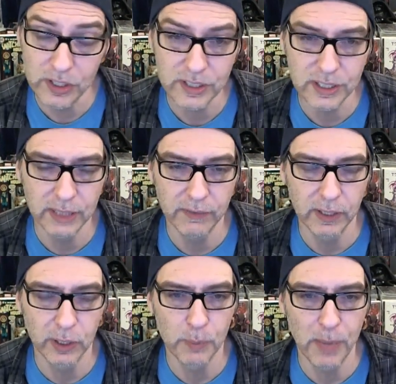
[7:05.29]
just to give you
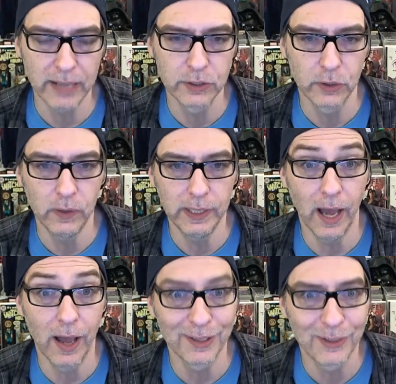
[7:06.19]
a little backstory
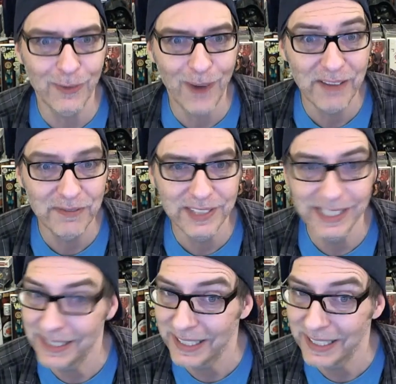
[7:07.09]
on Crafty